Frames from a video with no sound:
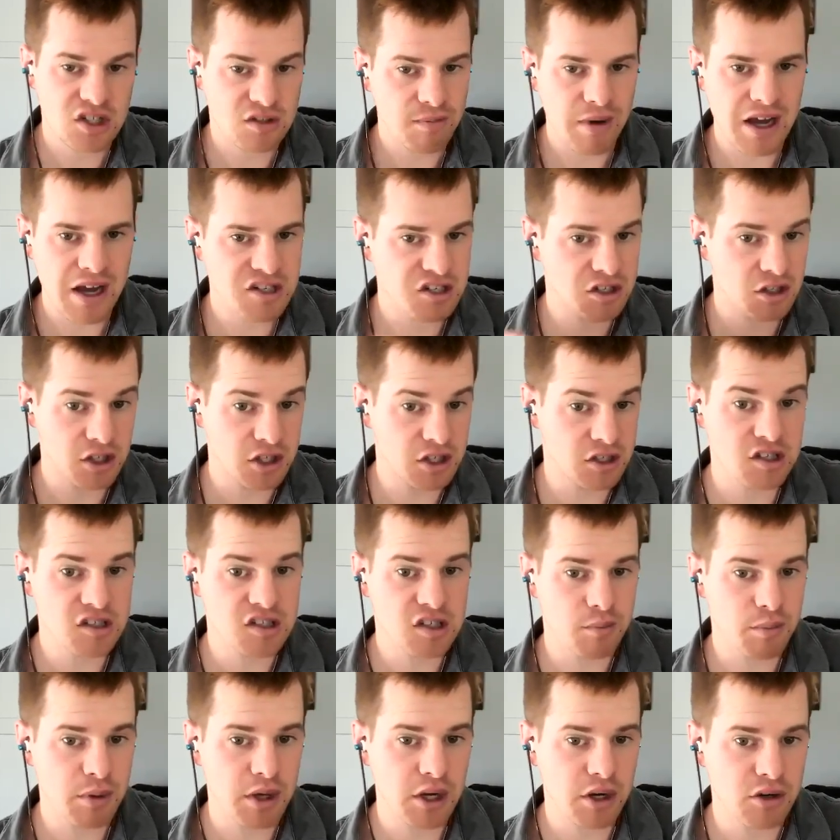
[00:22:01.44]
magically
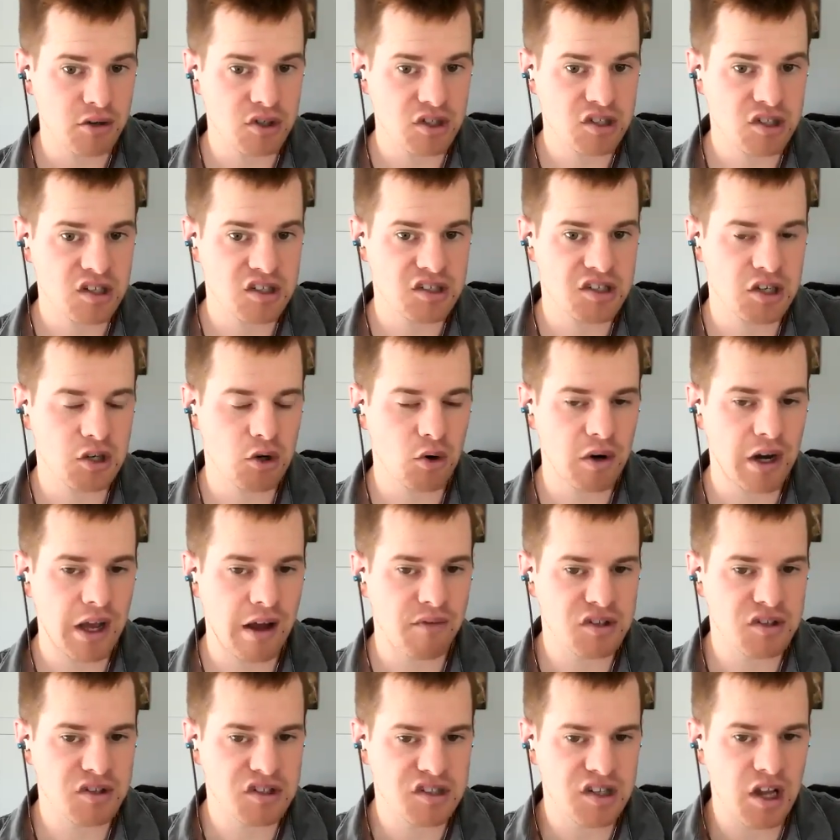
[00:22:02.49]
disappear just because they don't
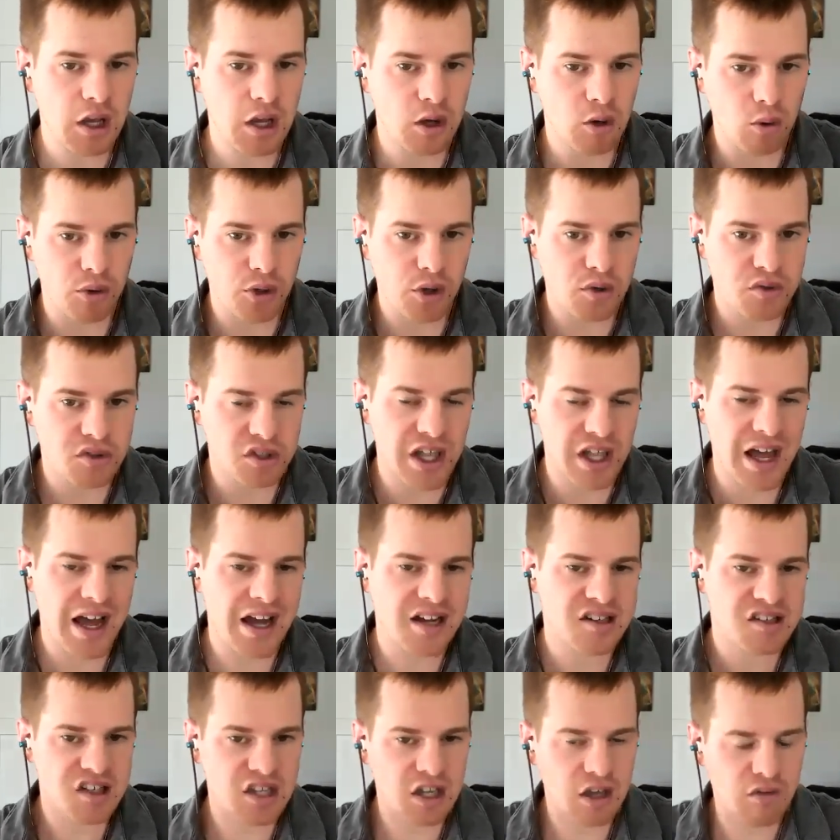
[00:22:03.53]
have a cycle. Those
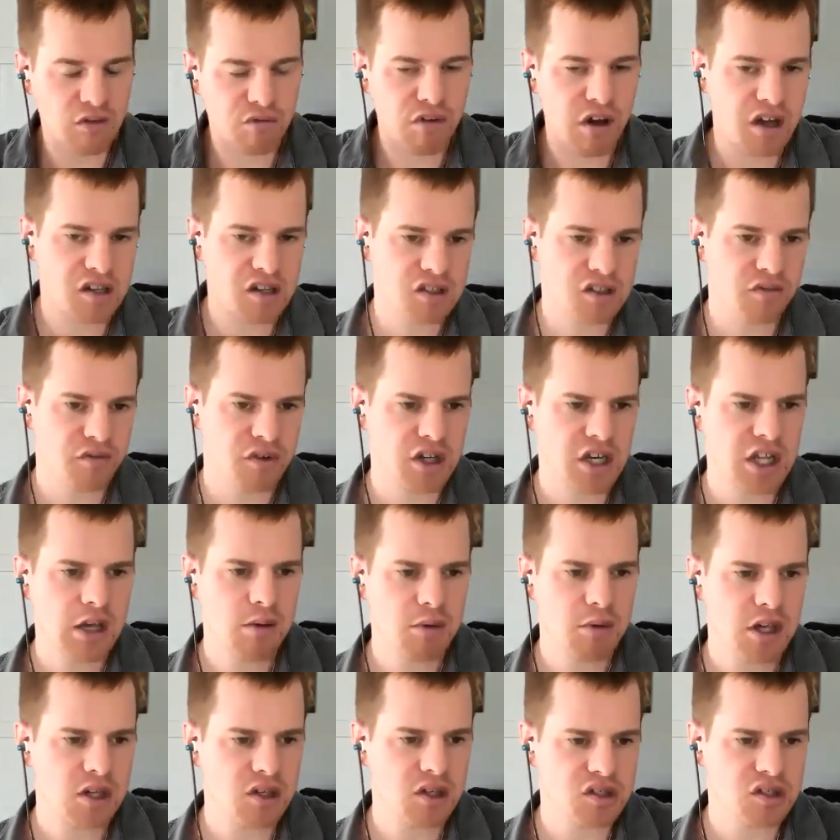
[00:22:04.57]
lasting effects of
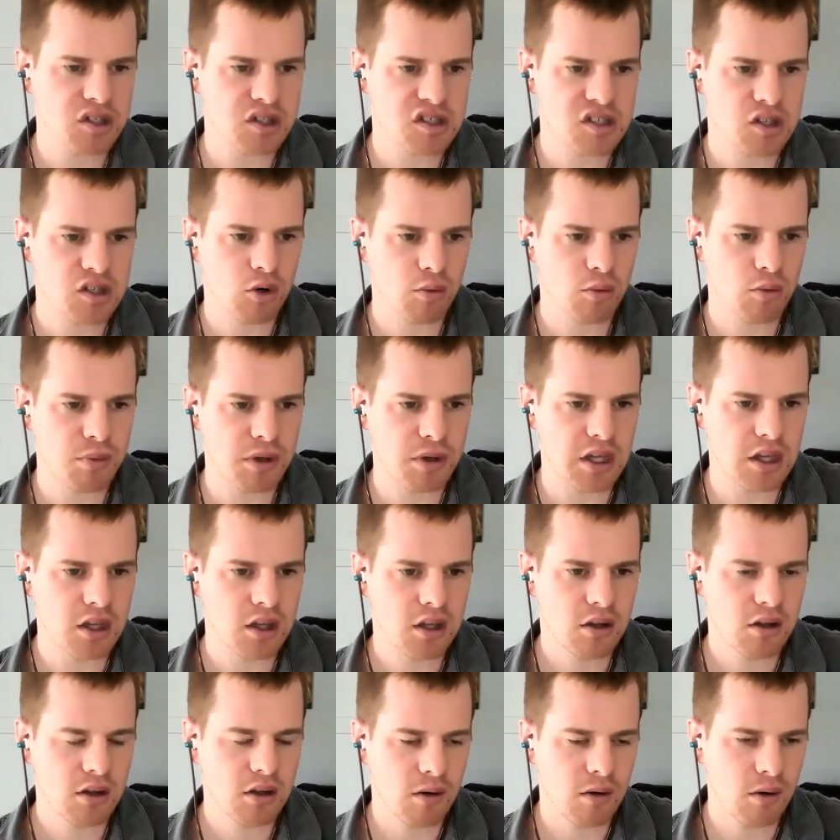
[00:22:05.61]
anemias could still be
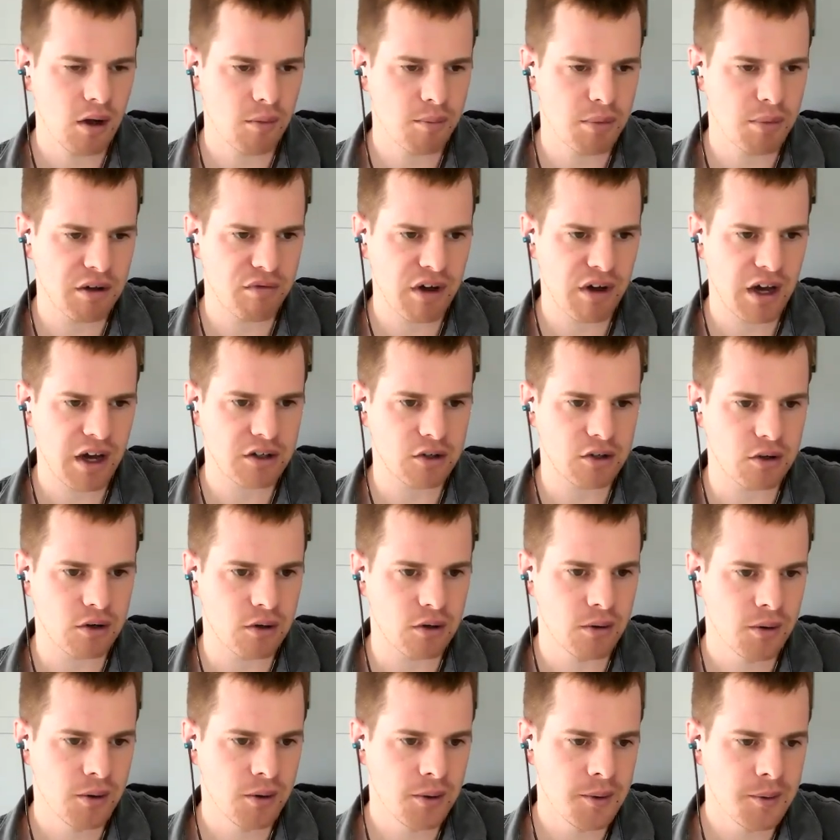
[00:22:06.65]
a, a big factor.
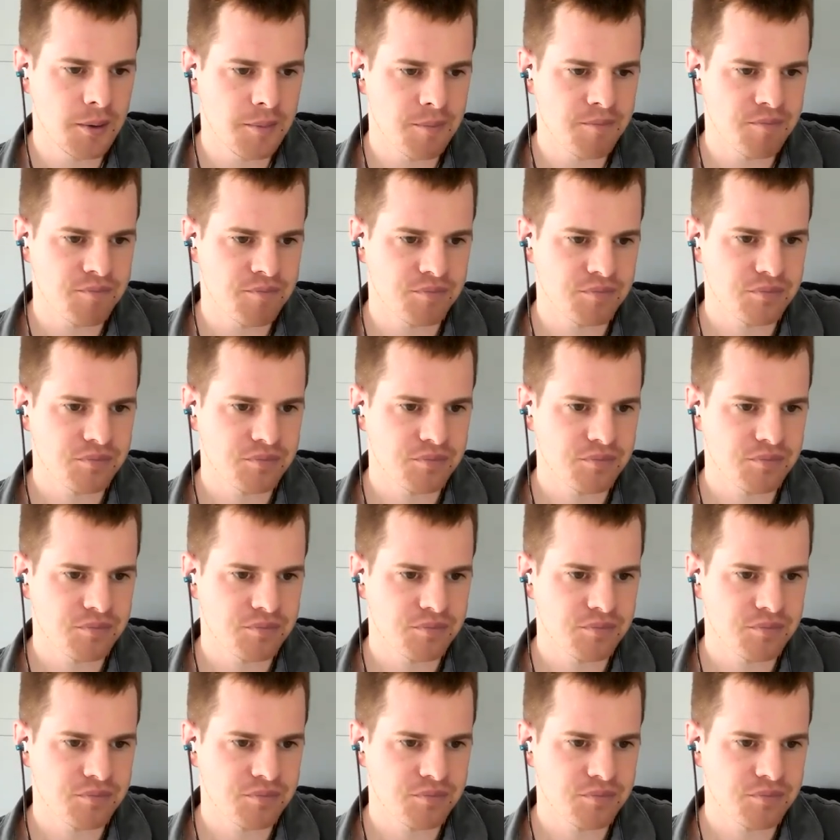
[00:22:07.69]
one